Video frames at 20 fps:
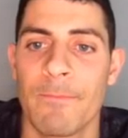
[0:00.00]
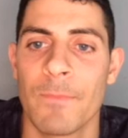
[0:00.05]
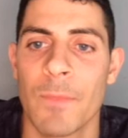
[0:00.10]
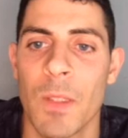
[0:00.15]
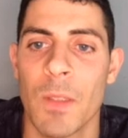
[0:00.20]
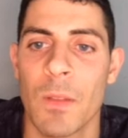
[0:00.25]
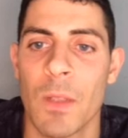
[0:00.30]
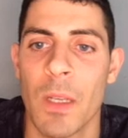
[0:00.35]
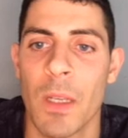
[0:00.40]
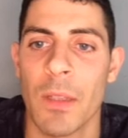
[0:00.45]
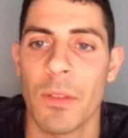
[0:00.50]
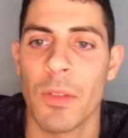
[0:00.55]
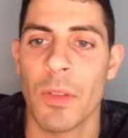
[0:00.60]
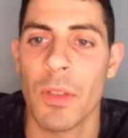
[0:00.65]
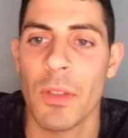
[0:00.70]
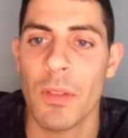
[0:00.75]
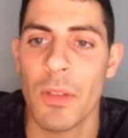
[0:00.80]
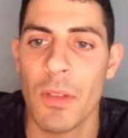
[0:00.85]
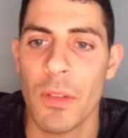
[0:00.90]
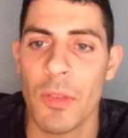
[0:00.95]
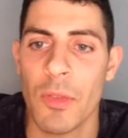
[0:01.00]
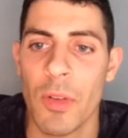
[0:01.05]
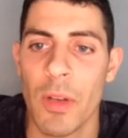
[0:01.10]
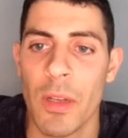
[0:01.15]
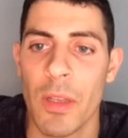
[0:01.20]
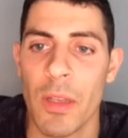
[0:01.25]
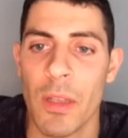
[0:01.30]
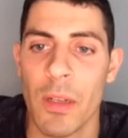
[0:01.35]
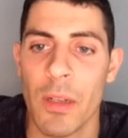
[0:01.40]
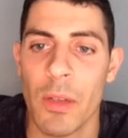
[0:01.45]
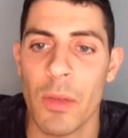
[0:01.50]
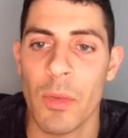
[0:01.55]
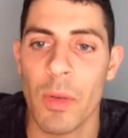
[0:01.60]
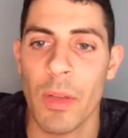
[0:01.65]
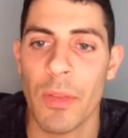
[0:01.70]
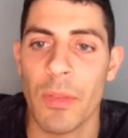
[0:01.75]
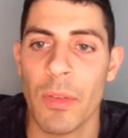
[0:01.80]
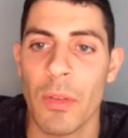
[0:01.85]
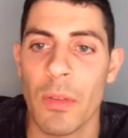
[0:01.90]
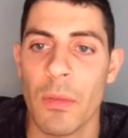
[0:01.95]
Okay, so he's going to try to get
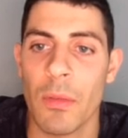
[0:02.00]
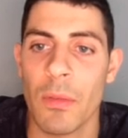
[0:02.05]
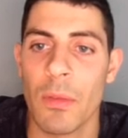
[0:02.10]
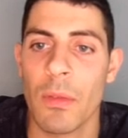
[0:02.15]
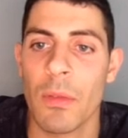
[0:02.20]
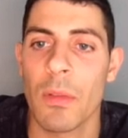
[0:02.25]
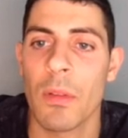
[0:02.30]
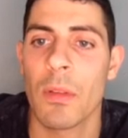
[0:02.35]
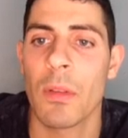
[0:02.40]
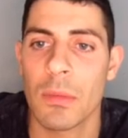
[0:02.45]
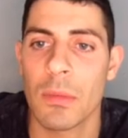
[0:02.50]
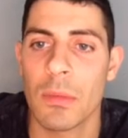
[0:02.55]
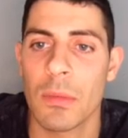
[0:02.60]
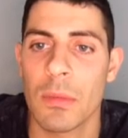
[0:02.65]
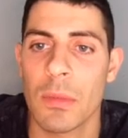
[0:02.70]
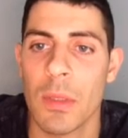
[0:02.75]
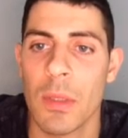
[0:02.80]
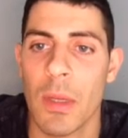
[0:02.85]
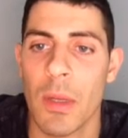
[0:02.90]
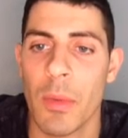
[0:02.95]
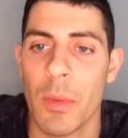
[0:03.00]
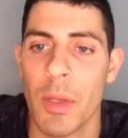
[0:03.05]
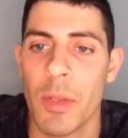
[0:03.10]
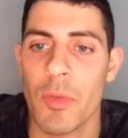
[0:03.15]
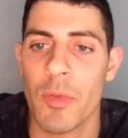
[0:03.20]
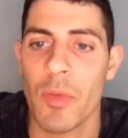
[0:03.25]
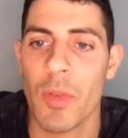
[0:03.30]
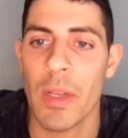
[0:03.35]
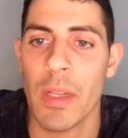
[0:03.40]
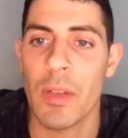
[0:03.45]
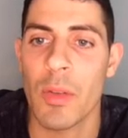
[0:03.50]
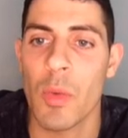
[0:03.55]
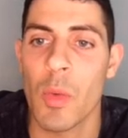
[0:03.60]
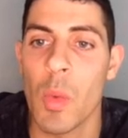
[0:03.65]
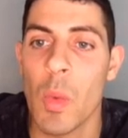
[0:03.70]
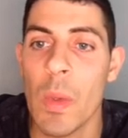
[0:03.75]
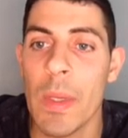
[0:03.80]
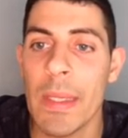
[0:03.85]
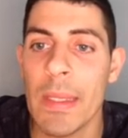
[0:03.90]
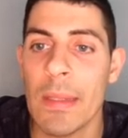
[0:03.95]
aggressive. How do I trade
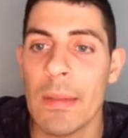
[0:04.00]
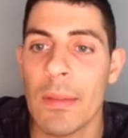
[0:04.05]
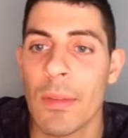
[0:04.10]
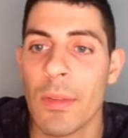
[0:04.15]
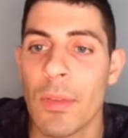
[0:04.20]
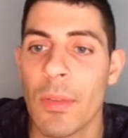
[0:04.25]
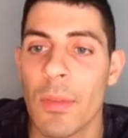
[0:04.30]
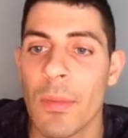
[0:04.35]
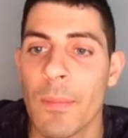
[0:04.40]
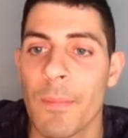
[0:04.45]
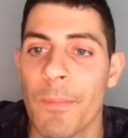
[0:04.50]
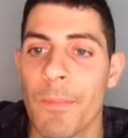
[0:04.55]
queens?